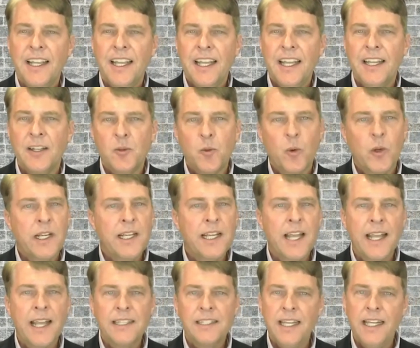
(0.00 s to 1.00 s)
In
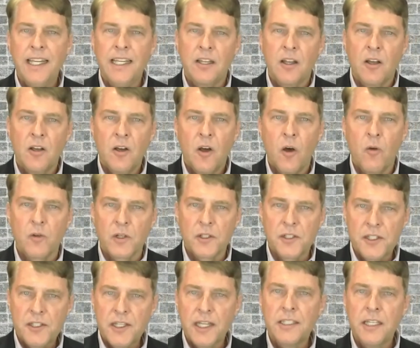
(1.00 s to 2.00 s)
2019, over
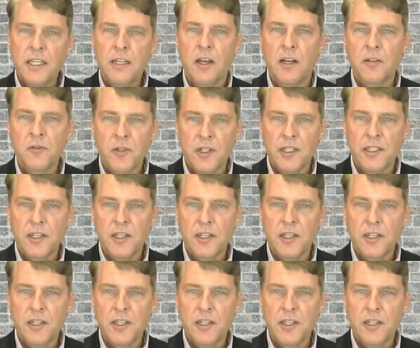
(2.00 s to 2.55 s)
60 countries